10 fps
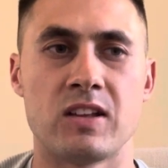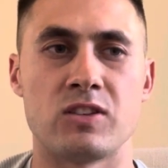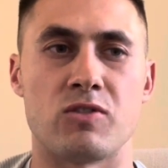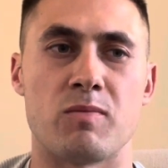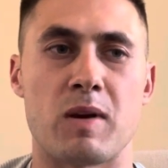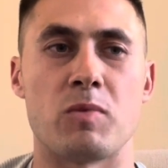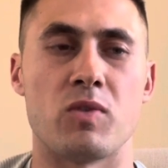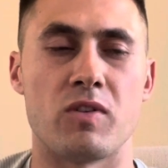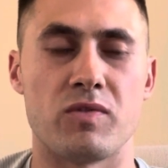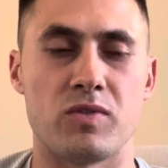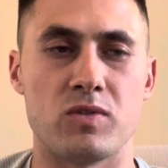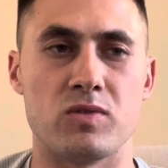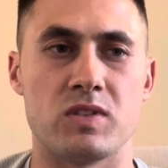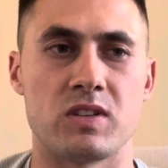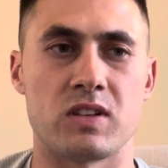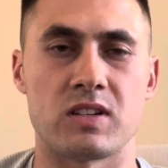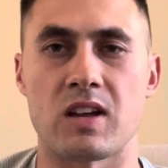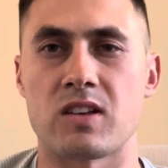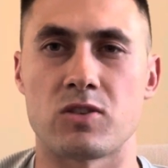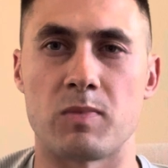to remember what foods
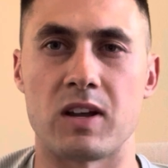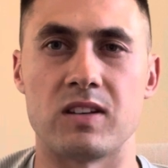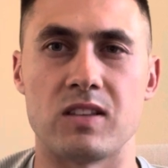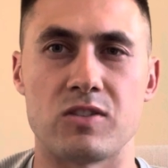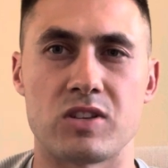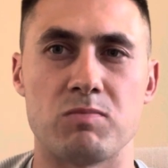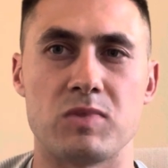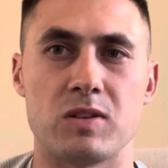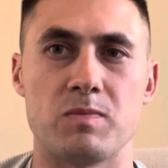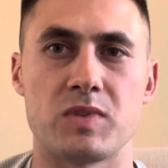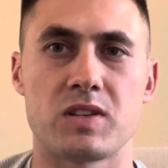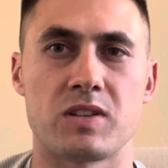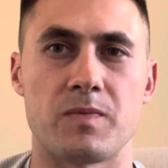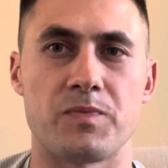exacerbated their symptoms.